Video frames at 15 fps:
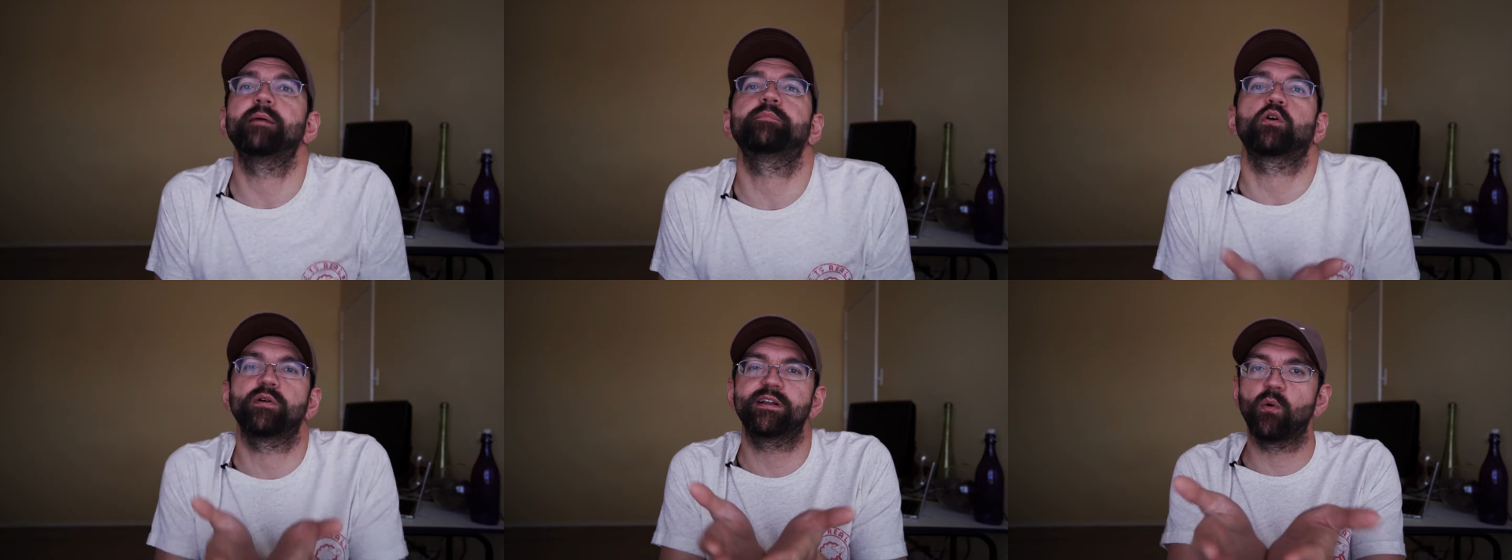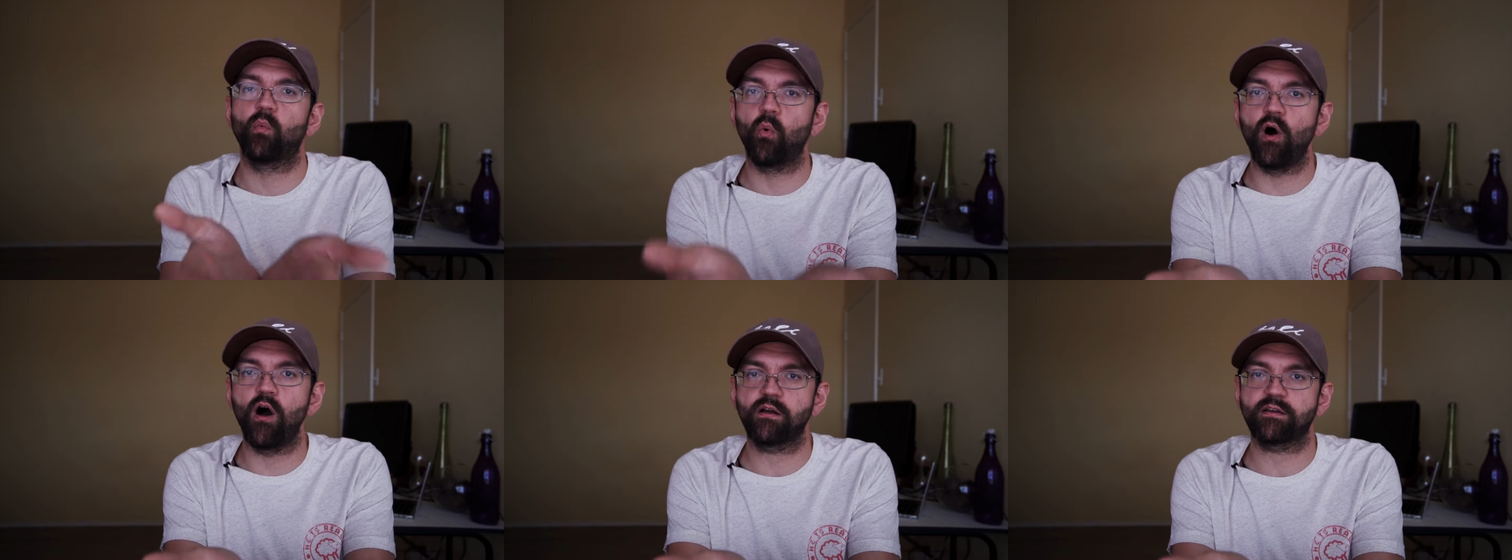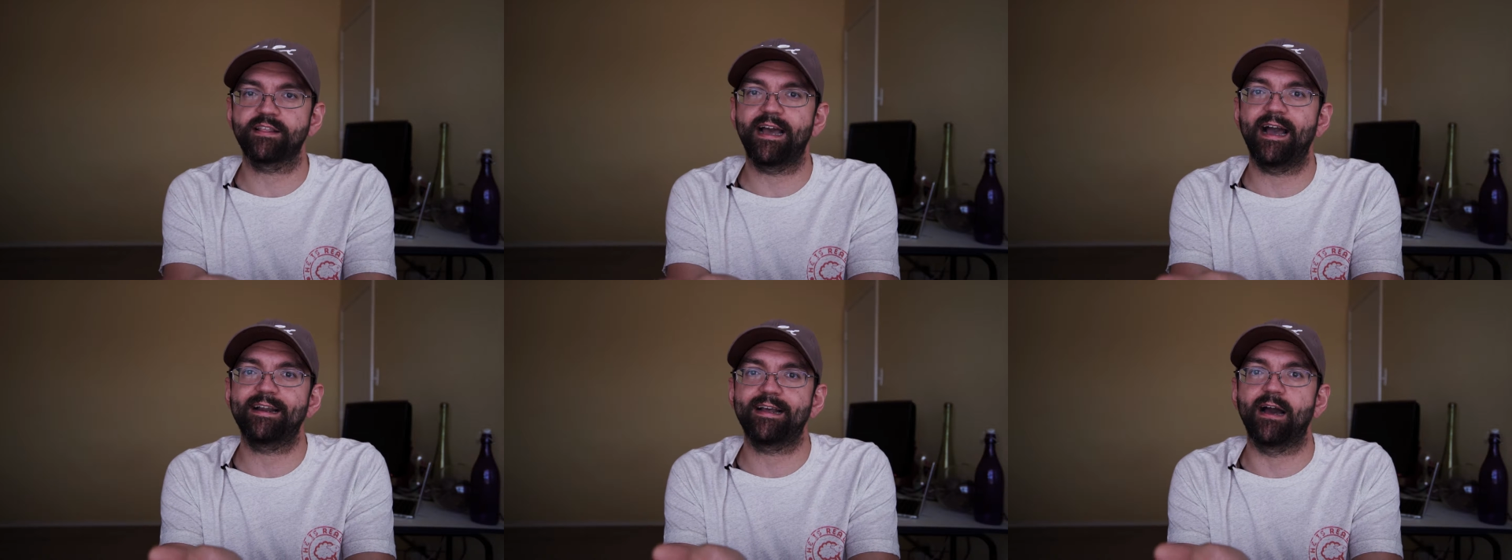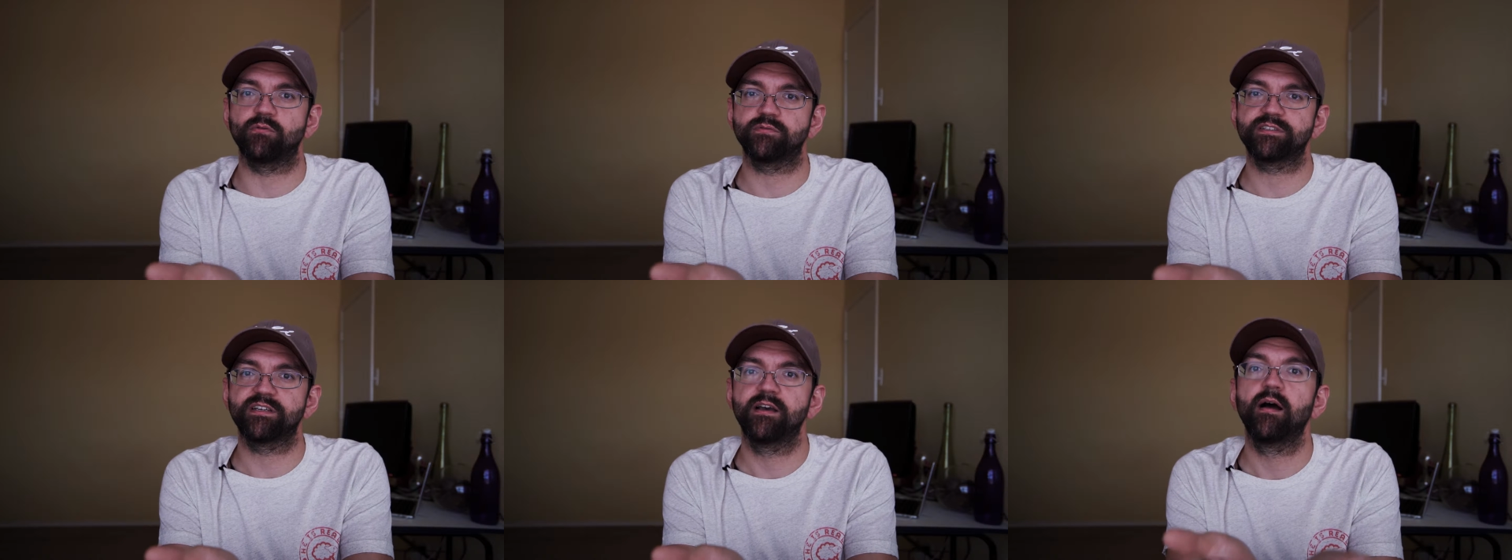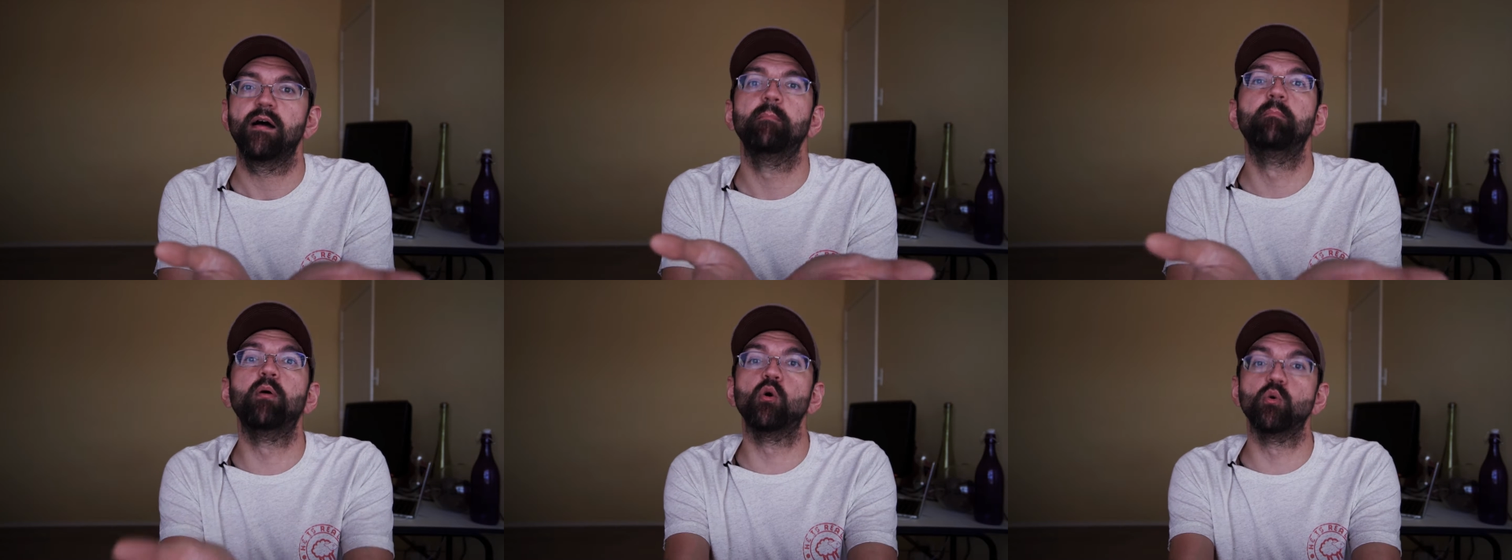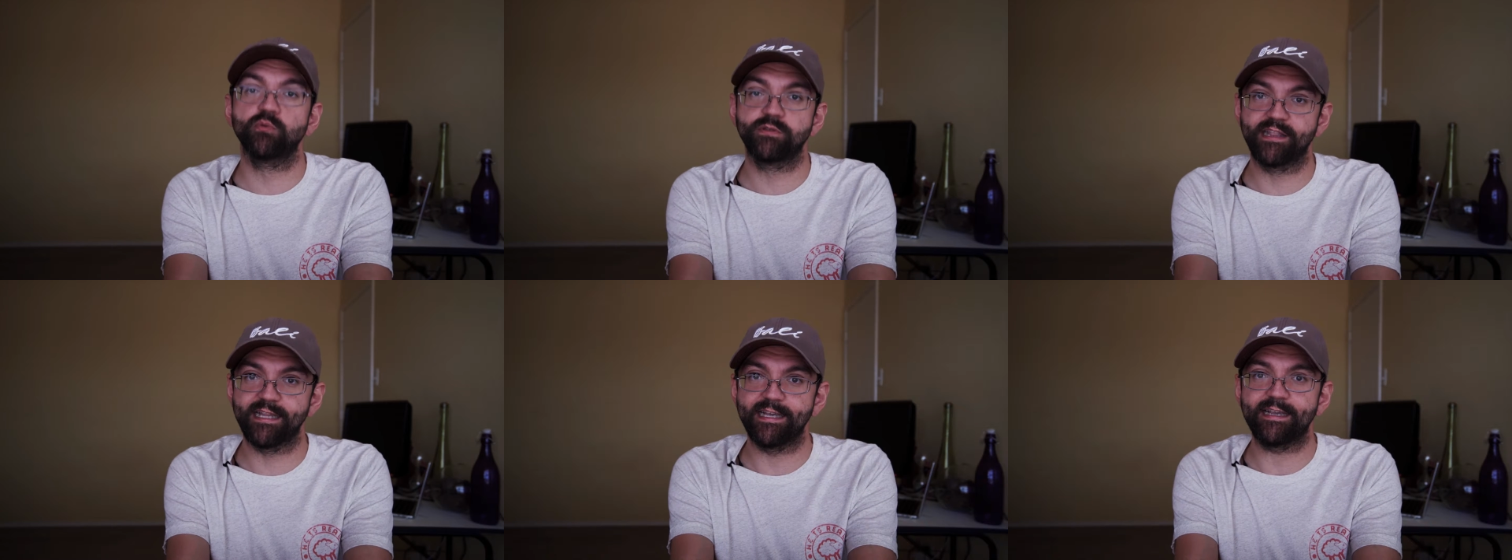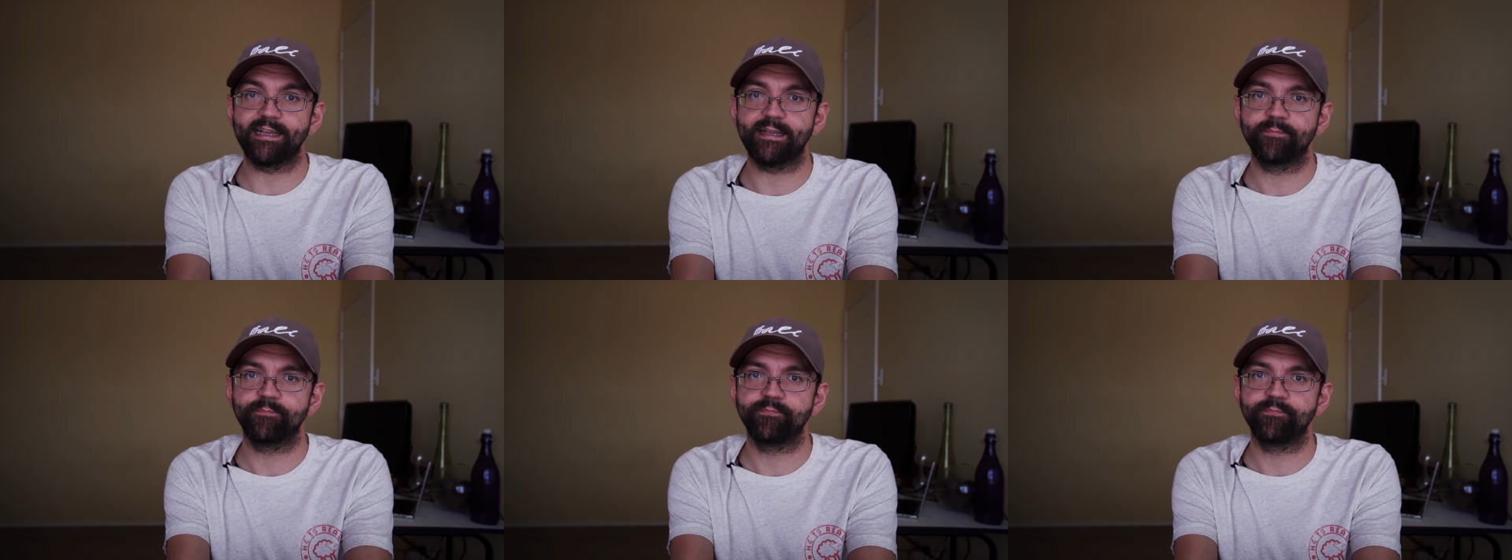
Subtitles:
I'm going to walk that out boldly.